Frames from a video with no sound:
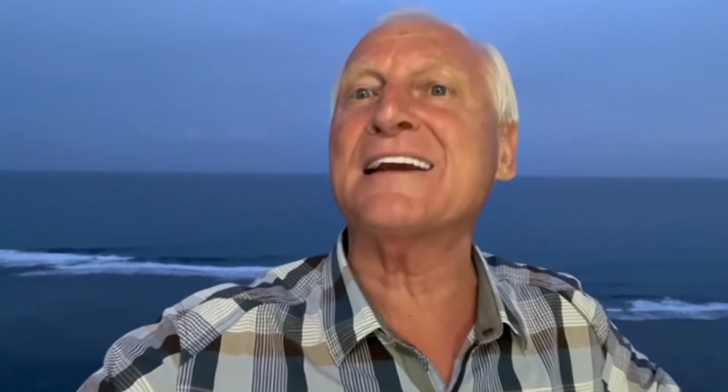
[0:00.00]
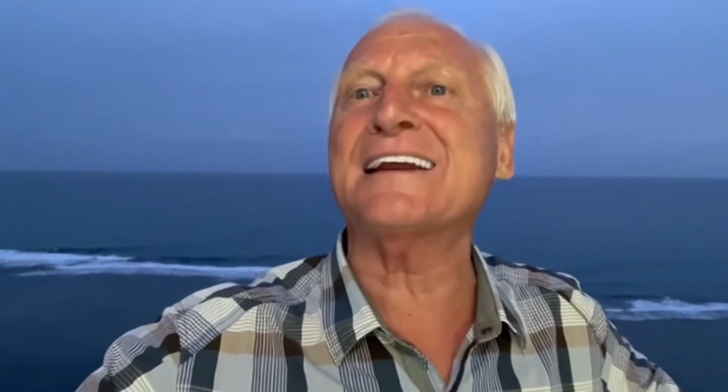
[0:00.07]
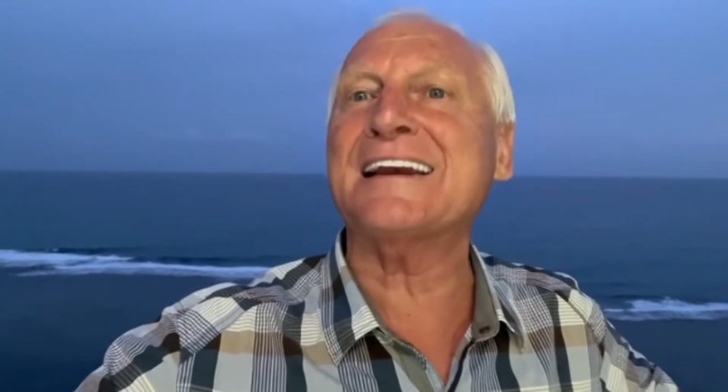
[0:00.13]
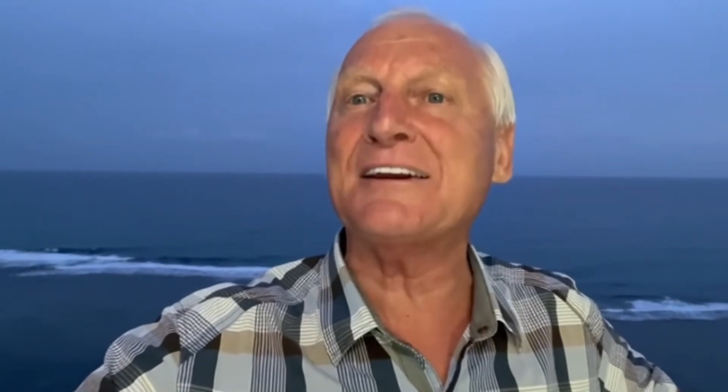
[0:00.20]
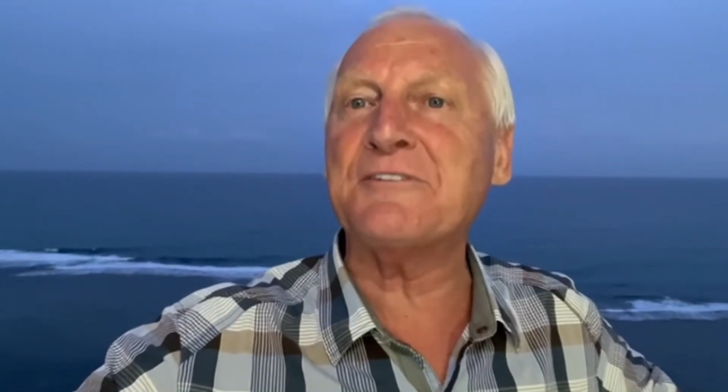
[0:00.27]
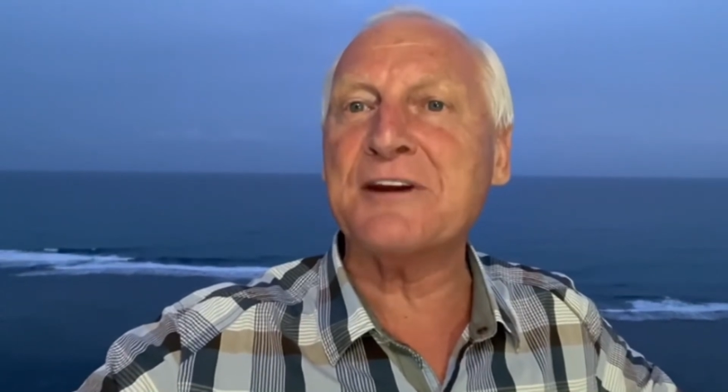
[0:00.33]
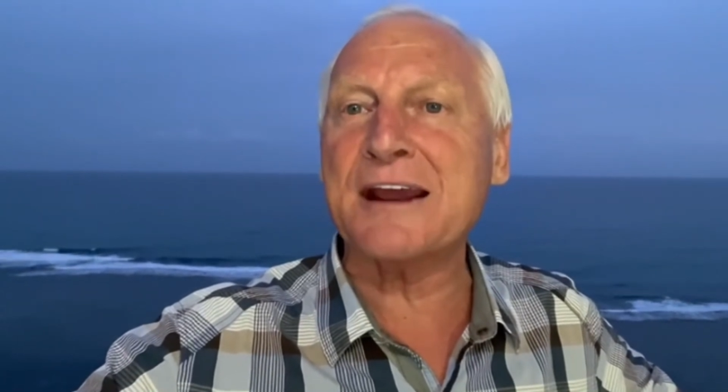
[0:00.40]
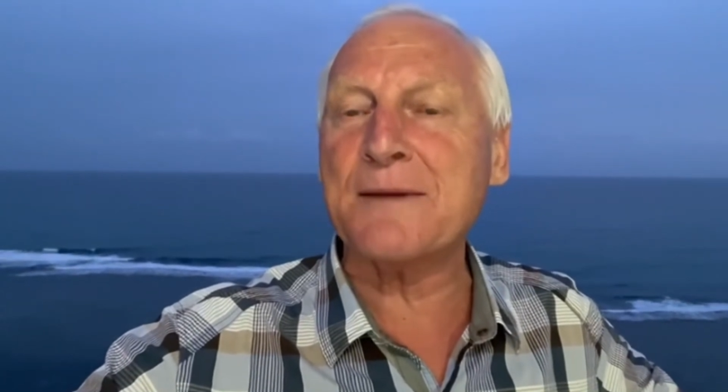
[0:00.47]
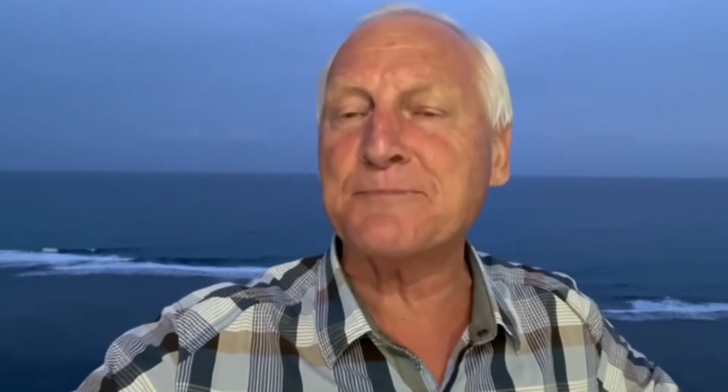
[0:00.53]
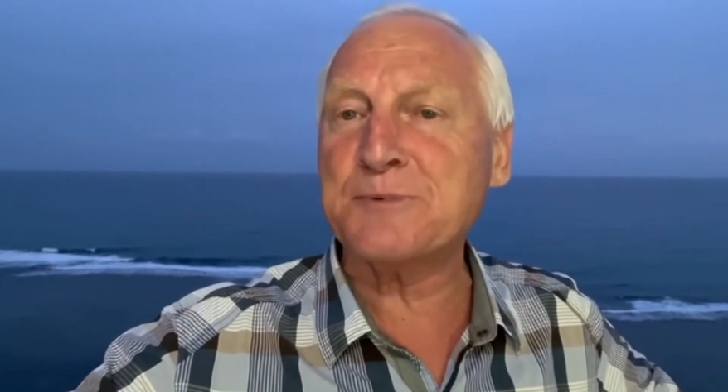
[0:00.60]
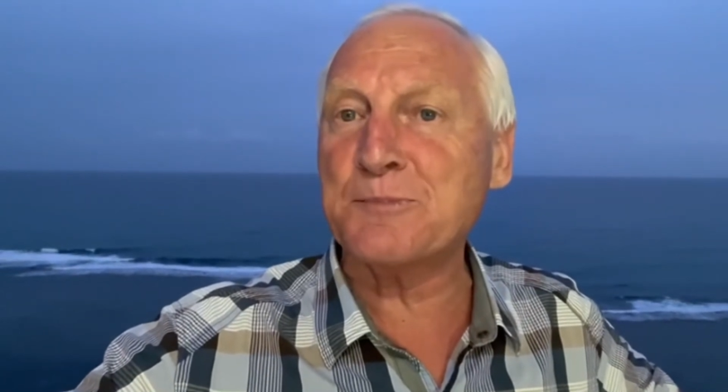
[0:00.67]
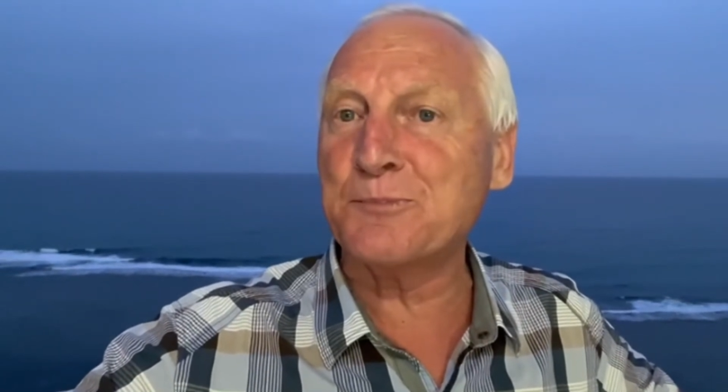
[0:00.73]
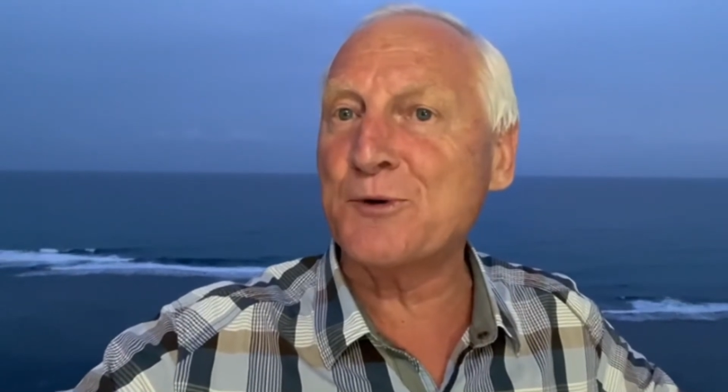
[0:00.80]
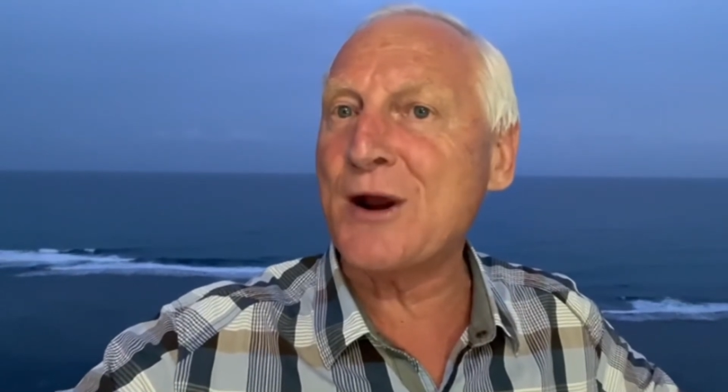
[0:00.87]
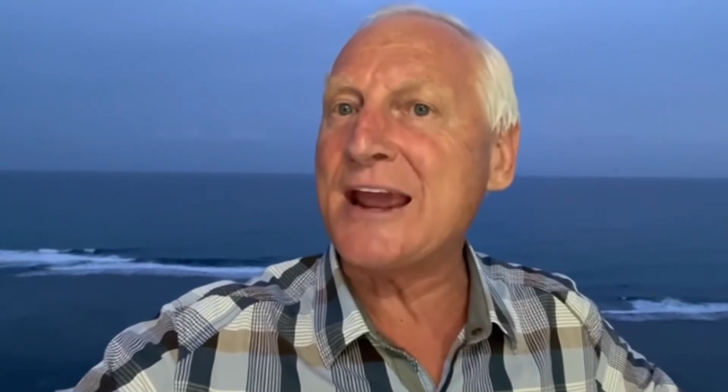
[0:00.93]
and clearing up
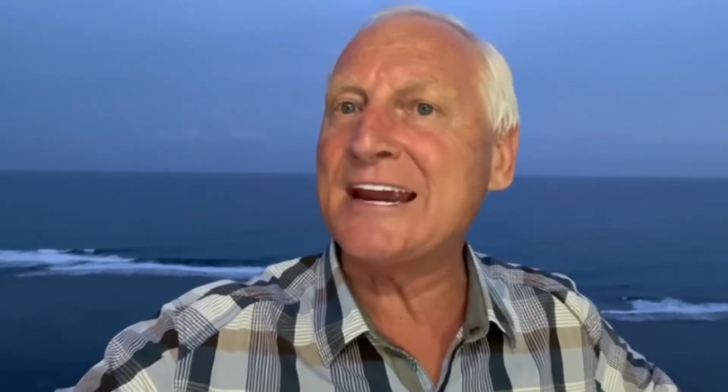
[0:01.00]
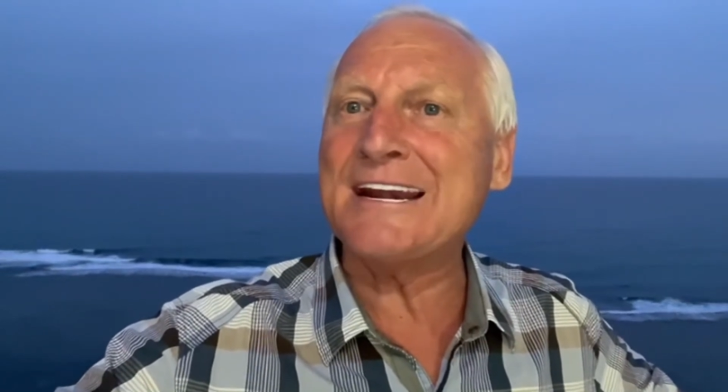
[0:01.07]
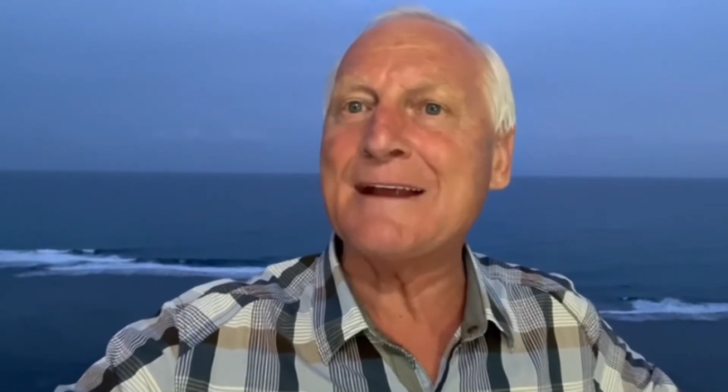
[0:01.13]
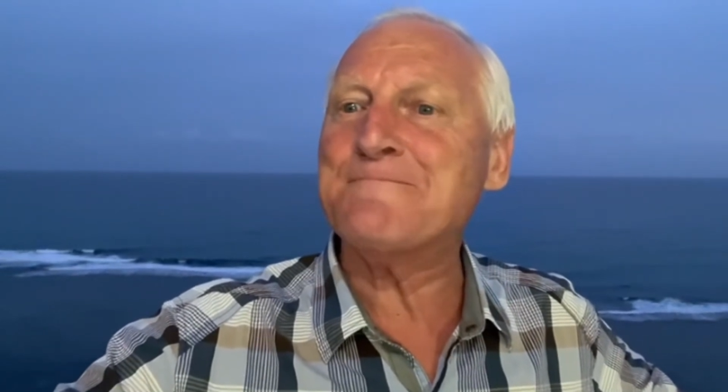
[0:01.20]
the brain.